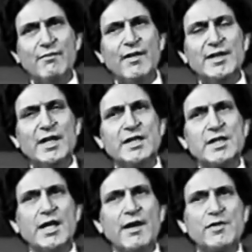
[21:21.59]
when there
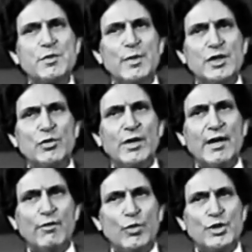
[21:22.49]
is enough spiritual
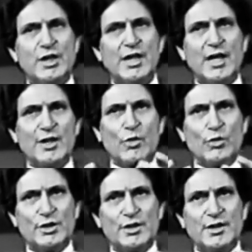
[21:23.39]
evolution and
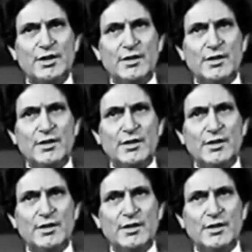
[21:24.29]
growth.